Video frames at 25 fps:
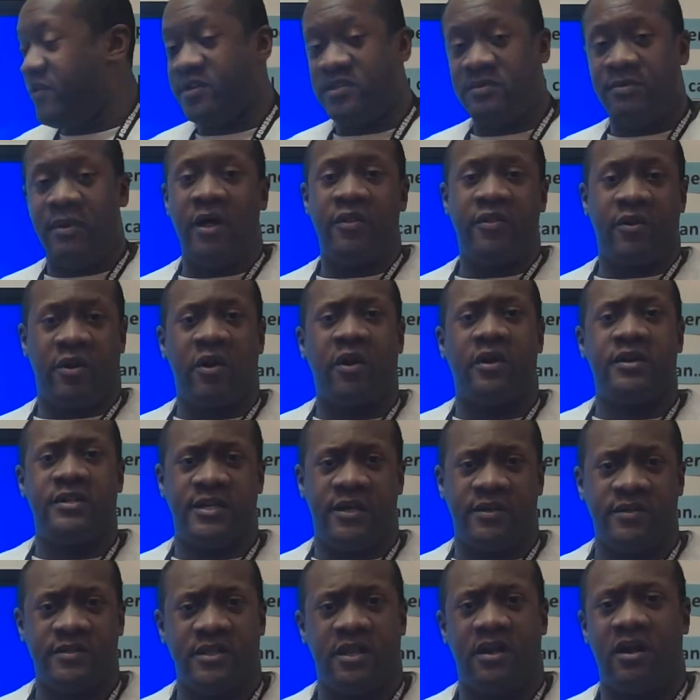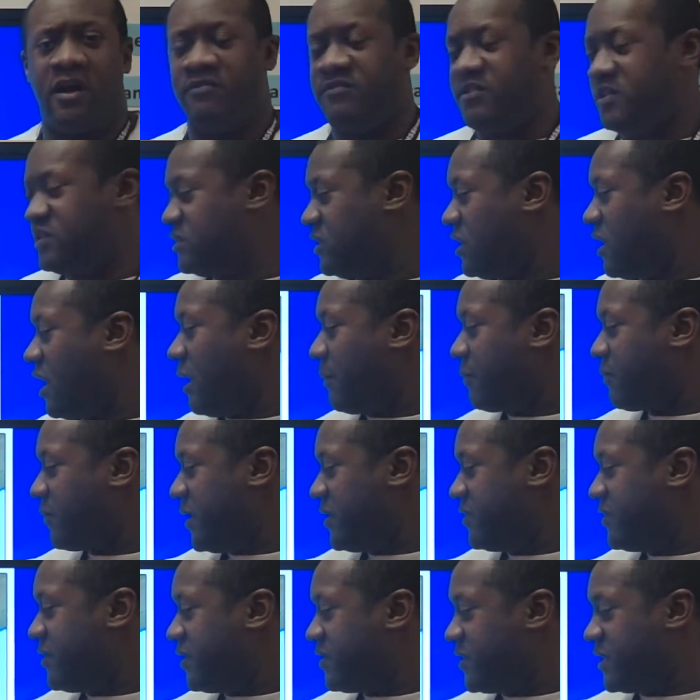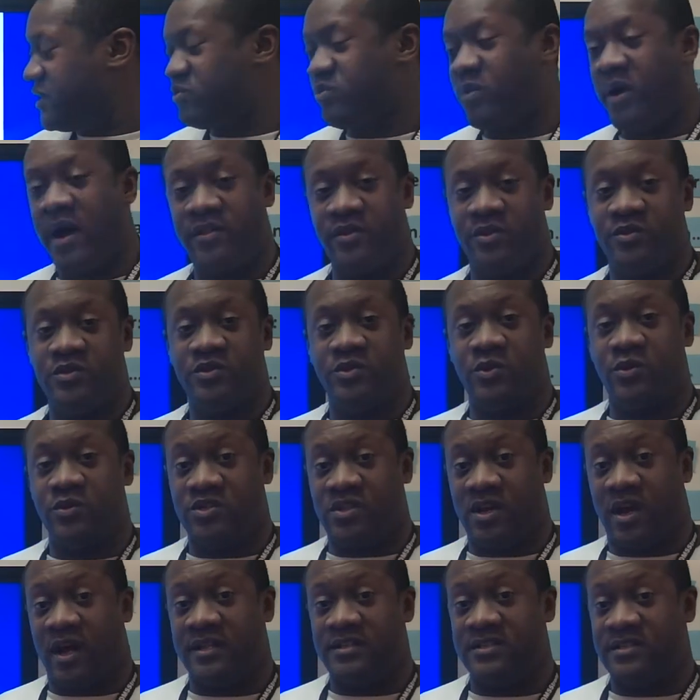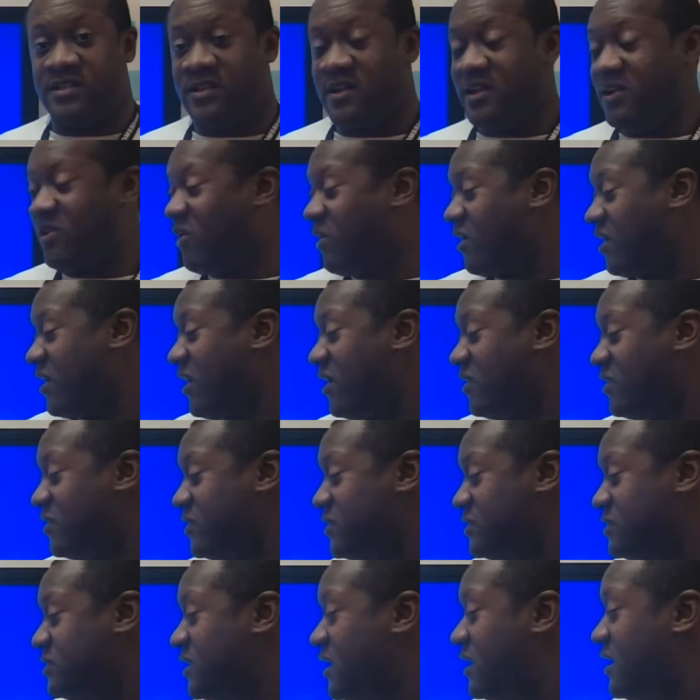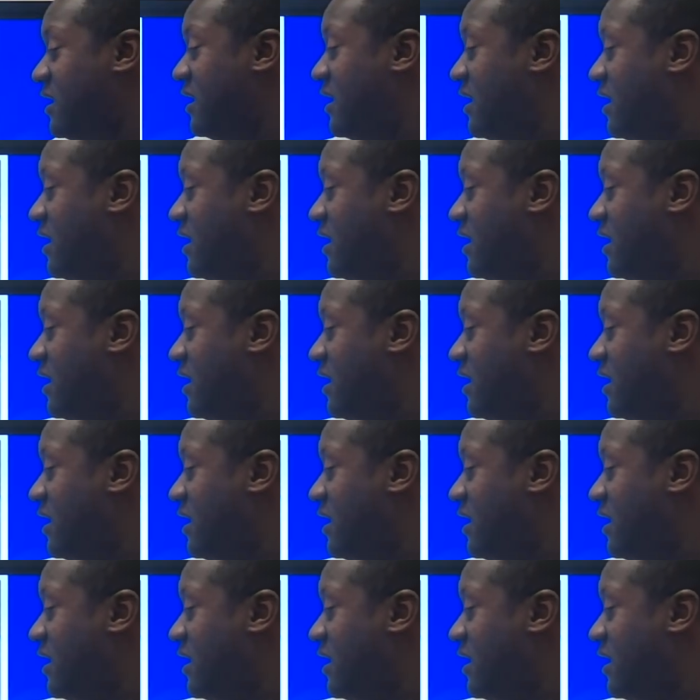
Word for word: there's some other cartels that obviously operate there. That's why those little dots are colors.